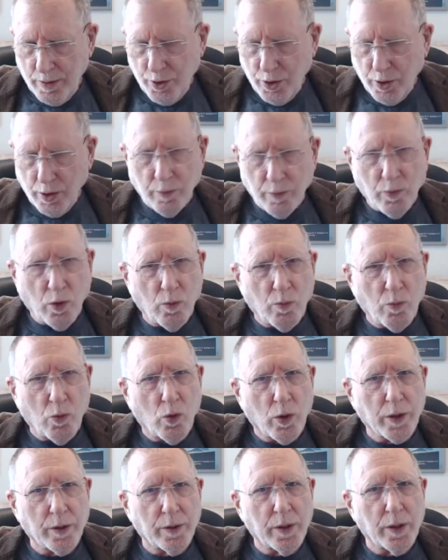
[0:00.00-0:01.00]
Jelly Roll
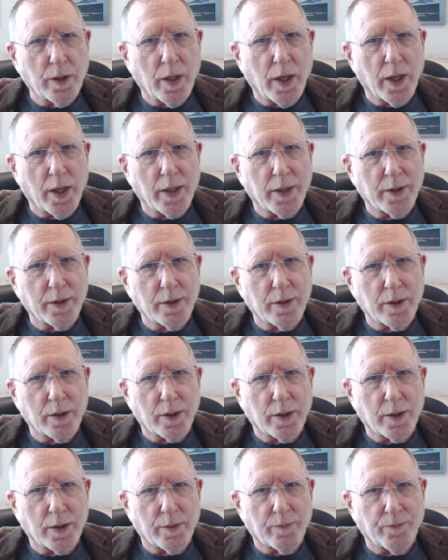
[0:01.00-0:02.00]
Morton and
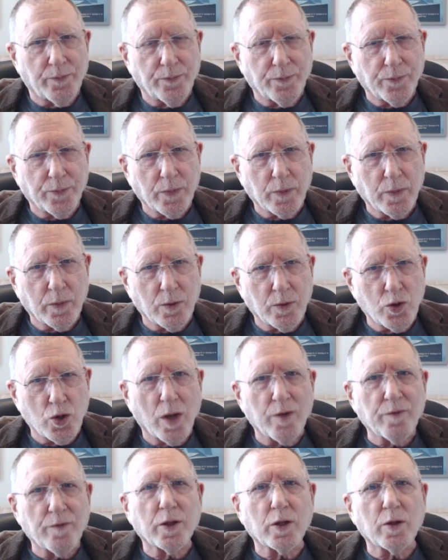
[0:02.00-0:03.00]

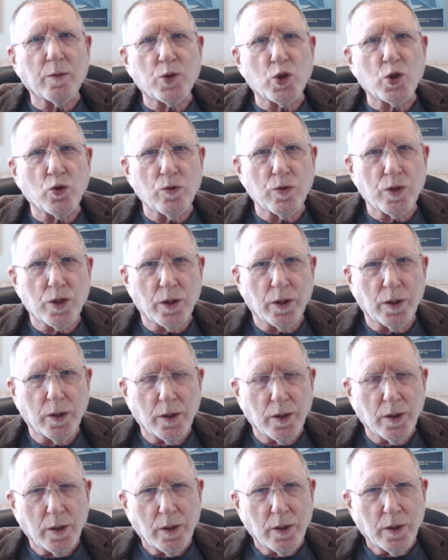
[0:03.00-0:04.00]
John Philip Sousa
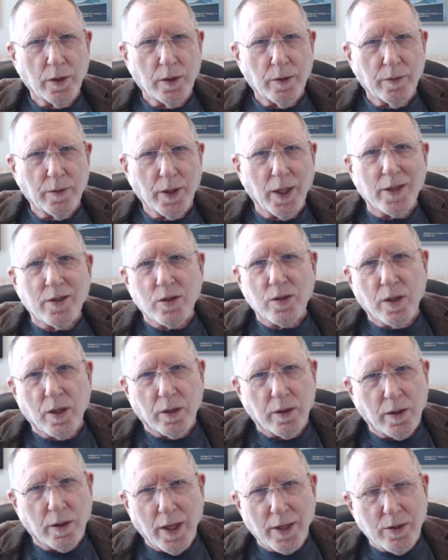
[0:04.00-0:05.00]
That's
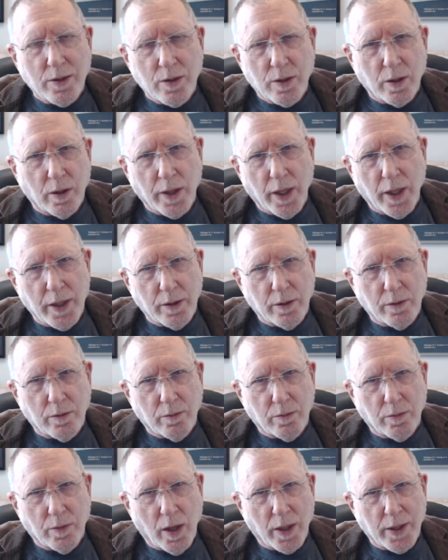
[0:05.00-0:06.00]
the late
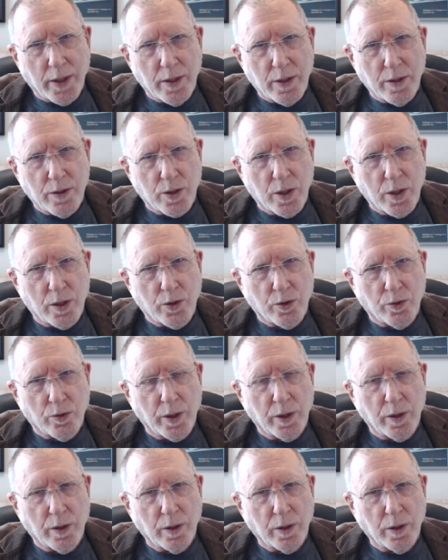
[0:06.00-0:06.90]
19th century.